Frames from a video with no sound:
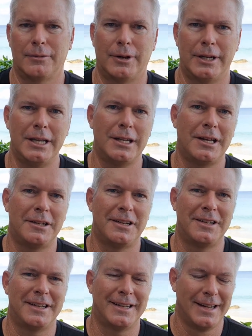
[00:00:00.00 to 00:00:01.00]
what Elon
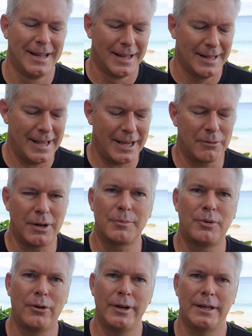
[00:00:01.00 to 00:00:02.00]
did. They can
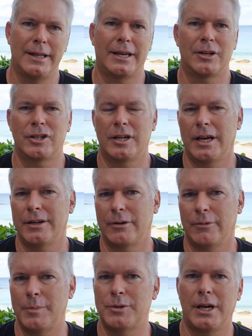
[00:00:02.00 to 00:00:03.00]
rug pull you and they can shut down
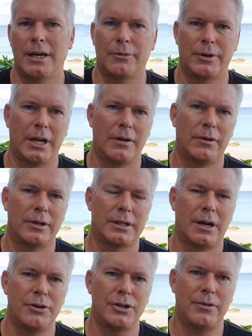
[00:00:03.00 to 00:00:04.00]
your website or whatever.
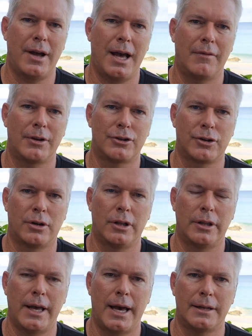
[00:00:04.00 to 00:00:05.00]
As long as you have
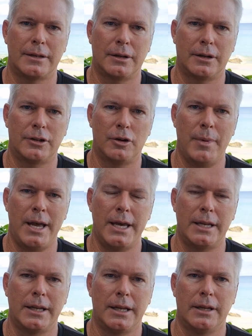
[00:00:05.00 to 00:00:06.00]
control of that
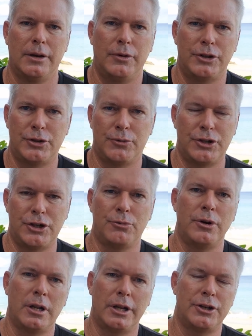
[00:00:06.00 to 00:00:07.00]
domain, which
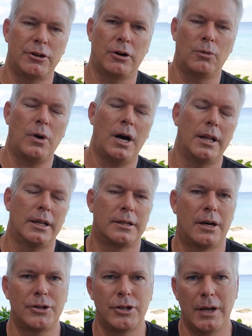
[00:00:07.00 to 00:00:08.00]
you will in your own wallet,
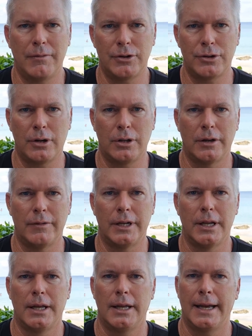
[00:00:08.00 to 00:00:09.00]
as long as you have control of
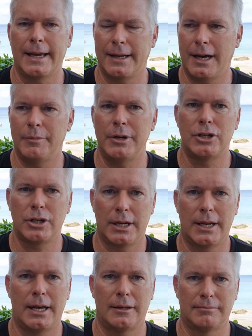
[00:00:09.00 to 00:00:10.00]
it, it cannot be
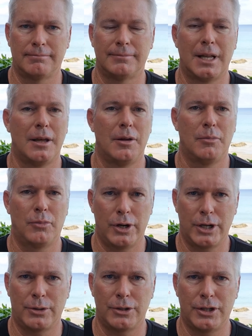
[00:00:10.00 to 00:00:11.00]
shut down.
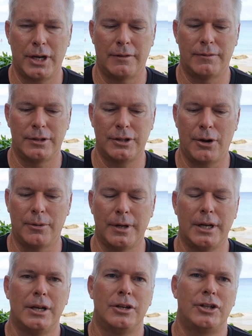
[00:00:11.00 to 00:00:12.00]
Pretty cool stuff. So
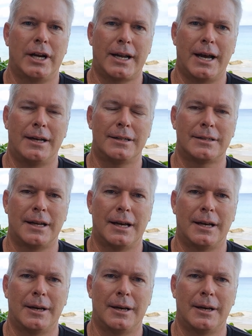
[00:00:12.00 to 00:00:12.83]
check out